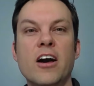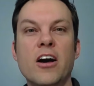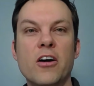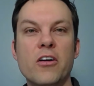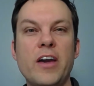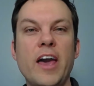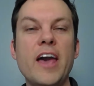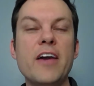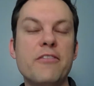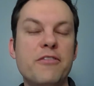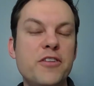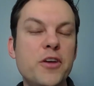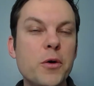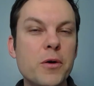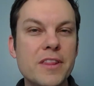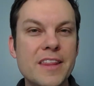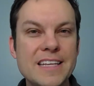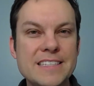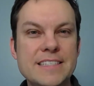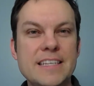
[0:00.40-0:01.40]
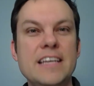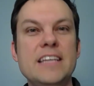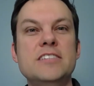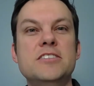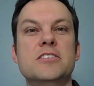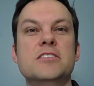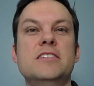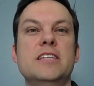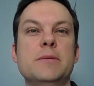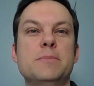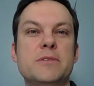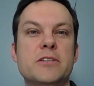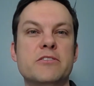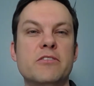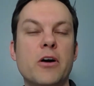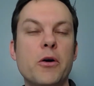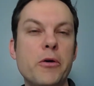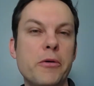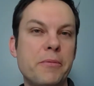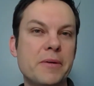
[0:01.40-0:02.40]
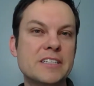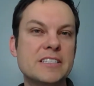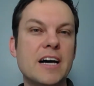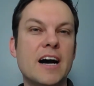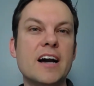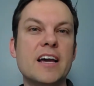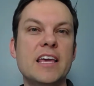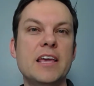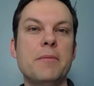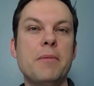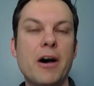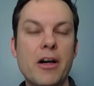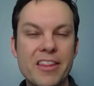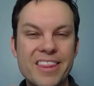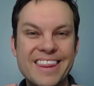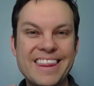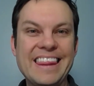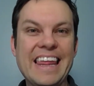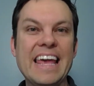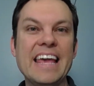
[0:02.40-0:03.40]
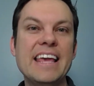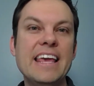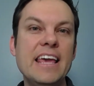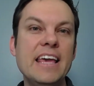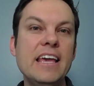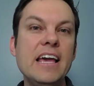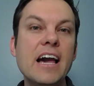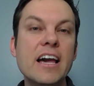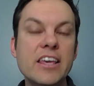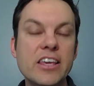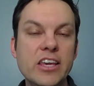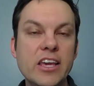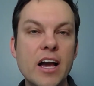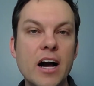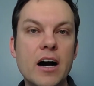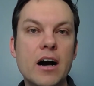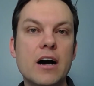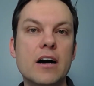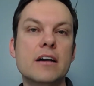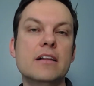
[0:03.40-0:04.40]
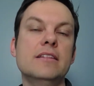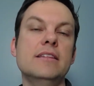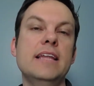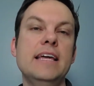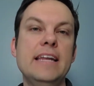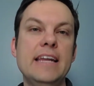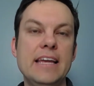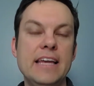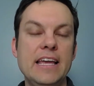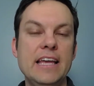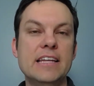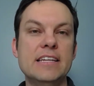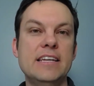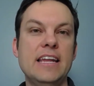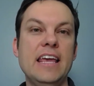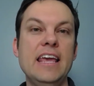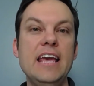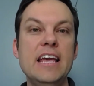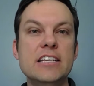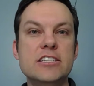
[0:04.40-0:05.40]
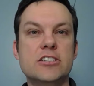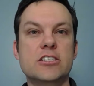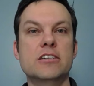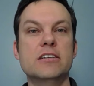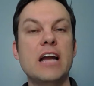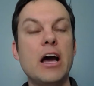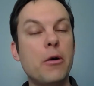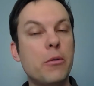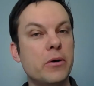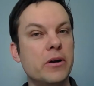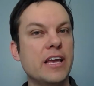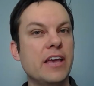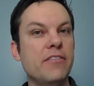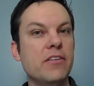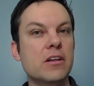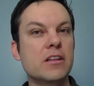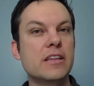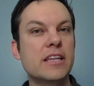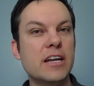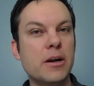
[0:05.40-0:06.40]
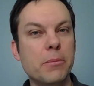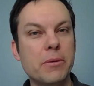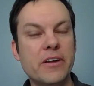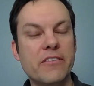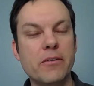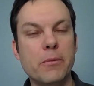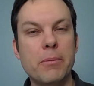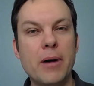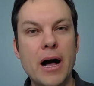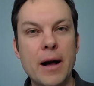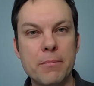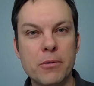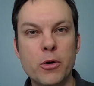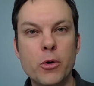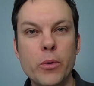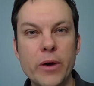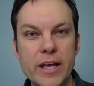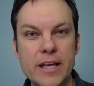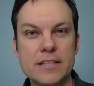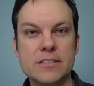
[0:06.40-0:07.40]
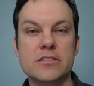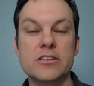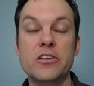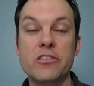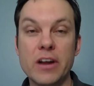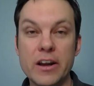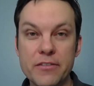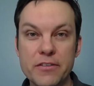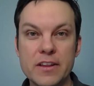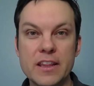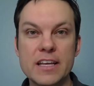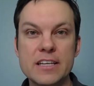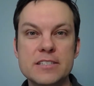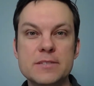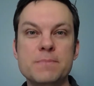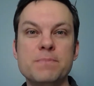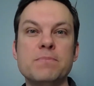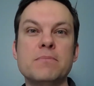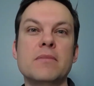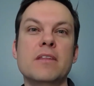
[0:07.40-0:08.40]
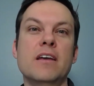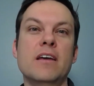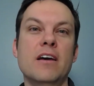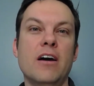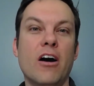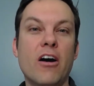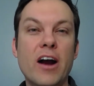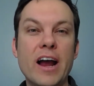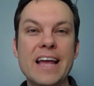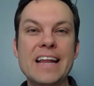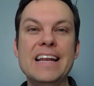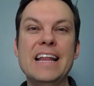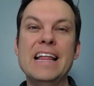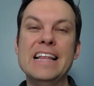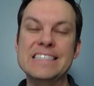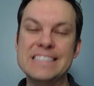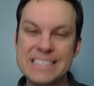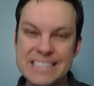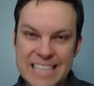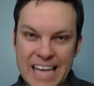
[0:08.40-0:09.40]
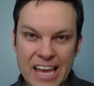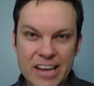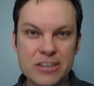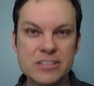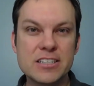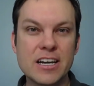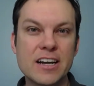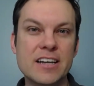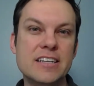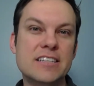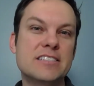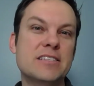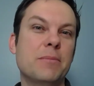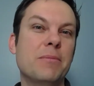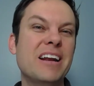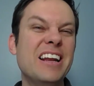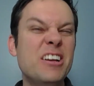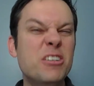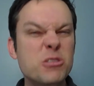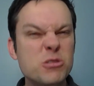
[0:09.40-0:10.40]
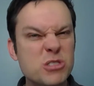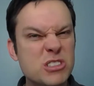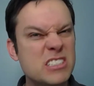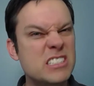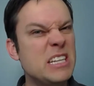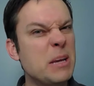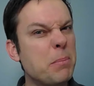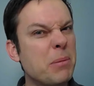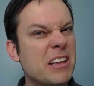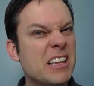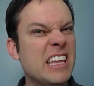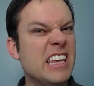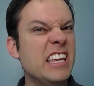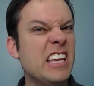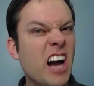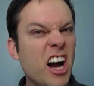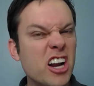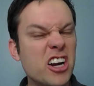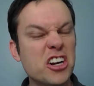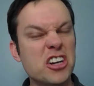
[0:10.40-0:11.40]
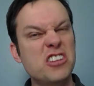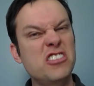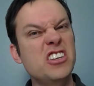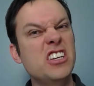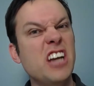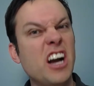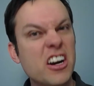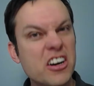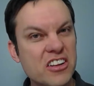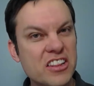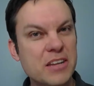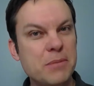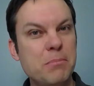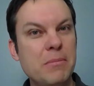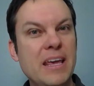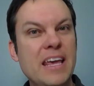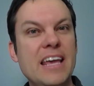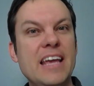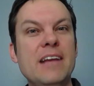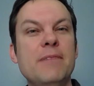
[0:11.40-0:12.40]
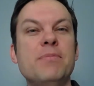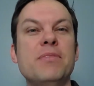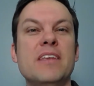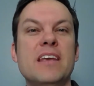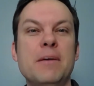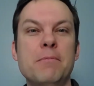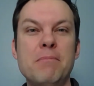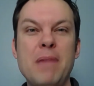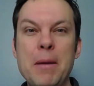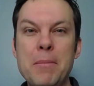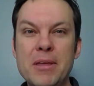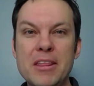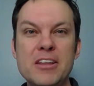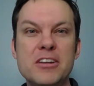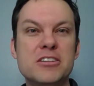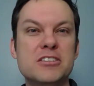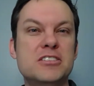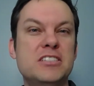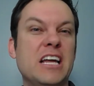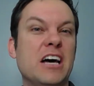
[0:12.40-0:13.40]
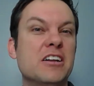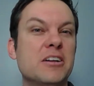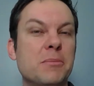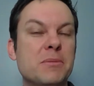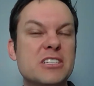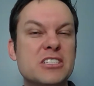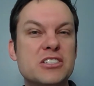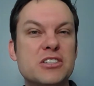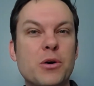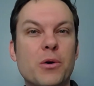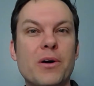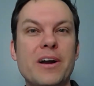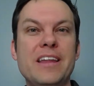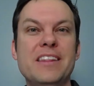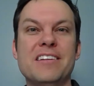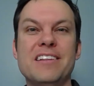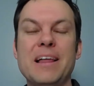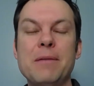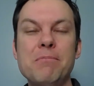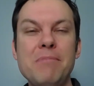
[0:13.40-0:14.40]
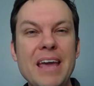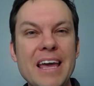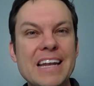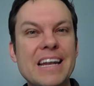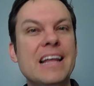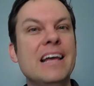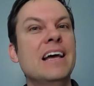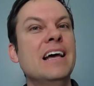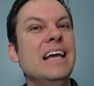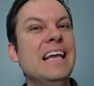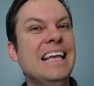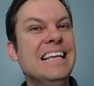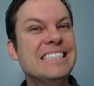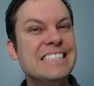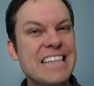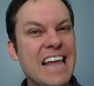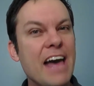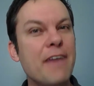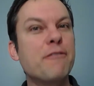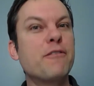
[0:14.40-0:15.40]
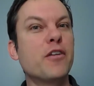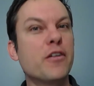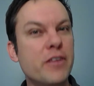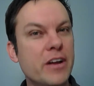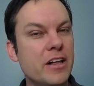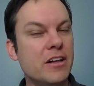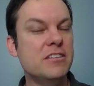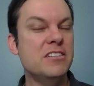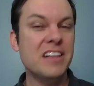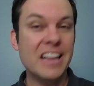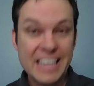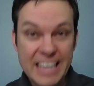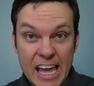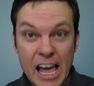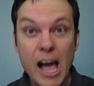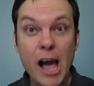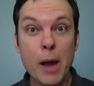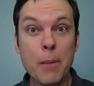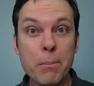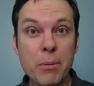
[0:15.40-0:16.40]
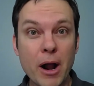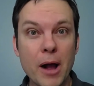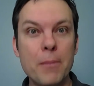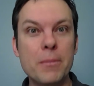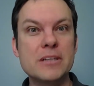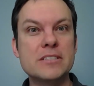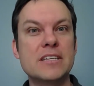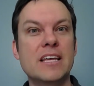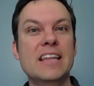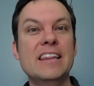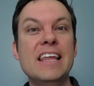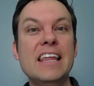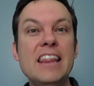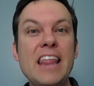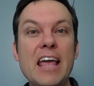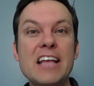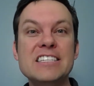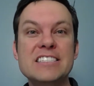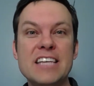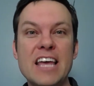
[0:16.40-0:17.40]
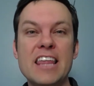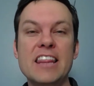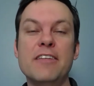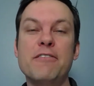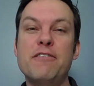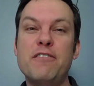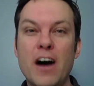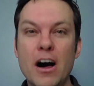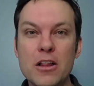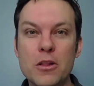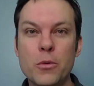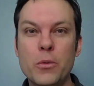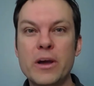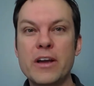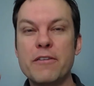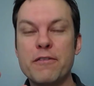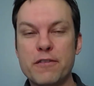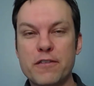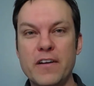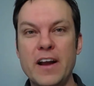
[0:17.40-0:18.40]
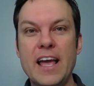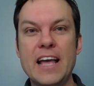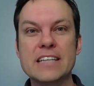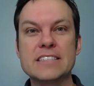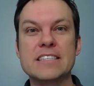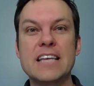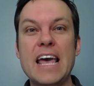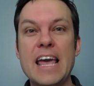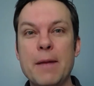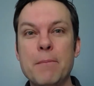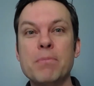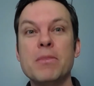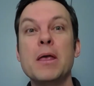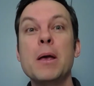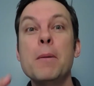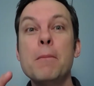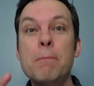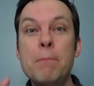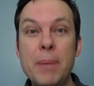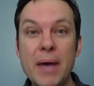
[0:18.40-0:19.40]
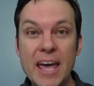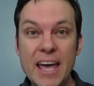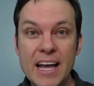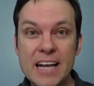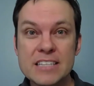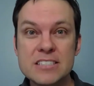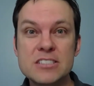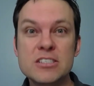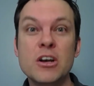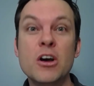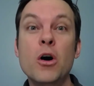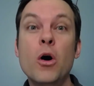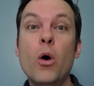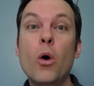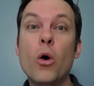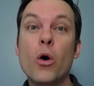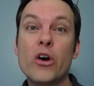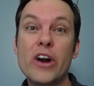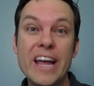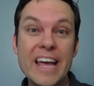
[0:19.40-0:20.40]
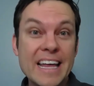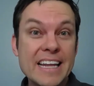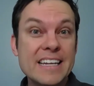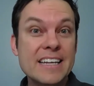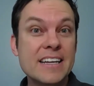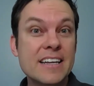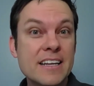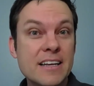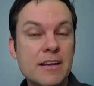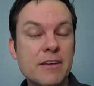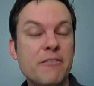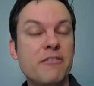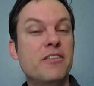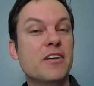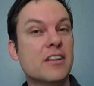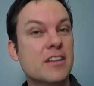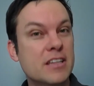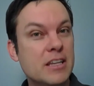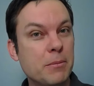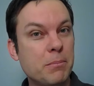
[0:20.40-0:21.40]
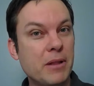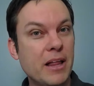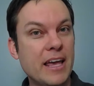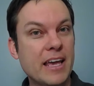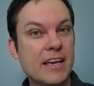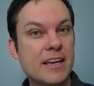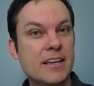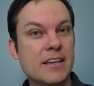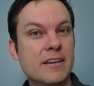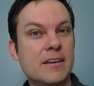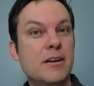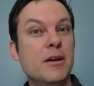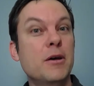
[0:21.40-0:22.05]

Okay, a few of these Easter tips in a row. We've been talking about thanking young leading into Easter. Now I want to give you a little bit of a pop quiz. Are you ready for this? All right, say you're talking to somebody who's typically younger than me. Maybe you're telling them a story and they're like, man, is that for real? And you're like, yeah, I promise. And then they say the following phrase. Hey, pics or it, fill in the blank.